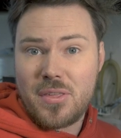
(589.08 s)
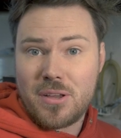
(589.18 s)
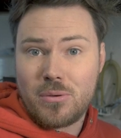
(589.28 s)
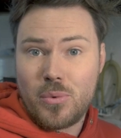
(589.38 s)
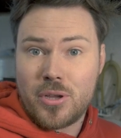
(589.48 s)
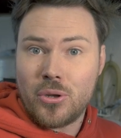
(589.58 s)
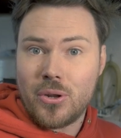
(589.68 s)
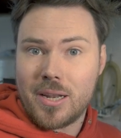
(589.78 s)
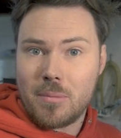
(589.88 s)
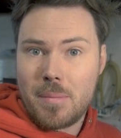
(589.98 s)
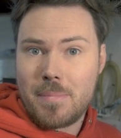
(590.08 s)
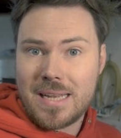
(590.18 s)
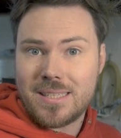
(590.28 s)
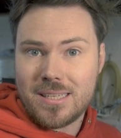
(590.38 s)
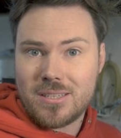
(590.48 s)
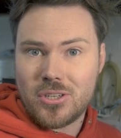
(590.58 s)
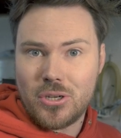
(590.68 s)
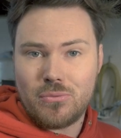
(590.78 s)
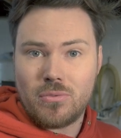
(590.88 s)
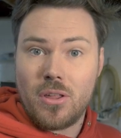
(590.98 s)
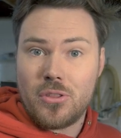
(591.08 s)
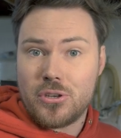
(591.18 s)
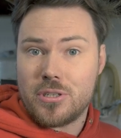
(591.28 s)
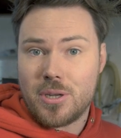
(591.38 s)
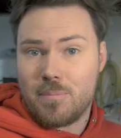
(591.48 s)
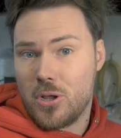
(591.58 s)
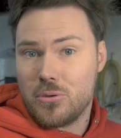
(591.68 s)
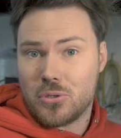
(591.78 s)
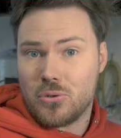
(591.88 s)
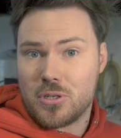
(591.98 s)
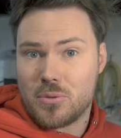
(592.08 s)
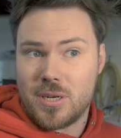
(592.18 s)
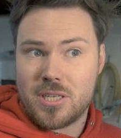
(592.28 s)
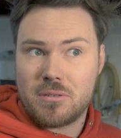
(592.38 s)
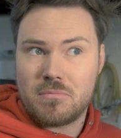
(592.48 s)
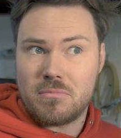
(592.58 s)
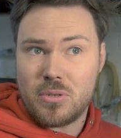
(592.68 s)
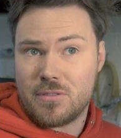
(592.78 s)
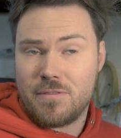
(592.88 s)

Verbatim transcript: I think we can do a little bit better. So rather than using a blowtorch, which was